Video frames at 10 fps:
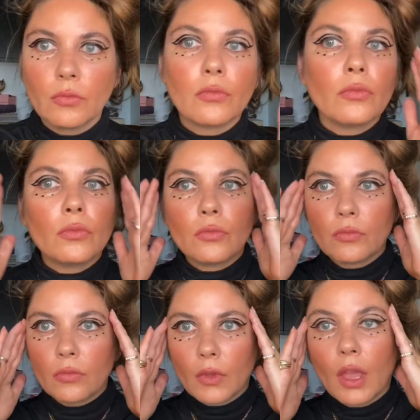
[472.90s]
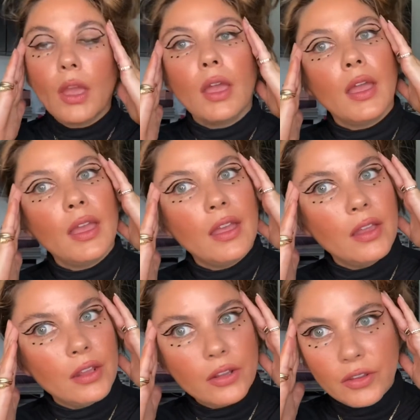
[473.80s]
direction.
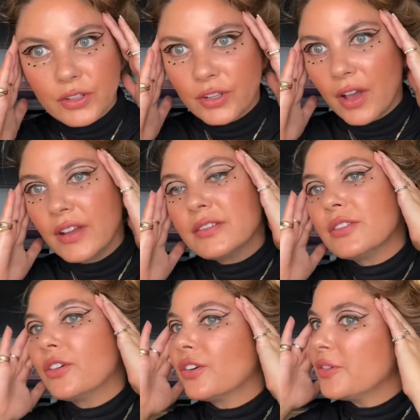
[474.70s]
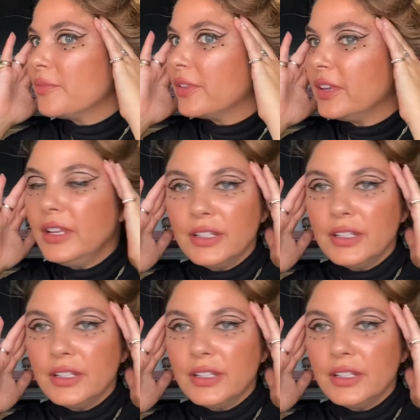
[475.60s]
And the dots are complete.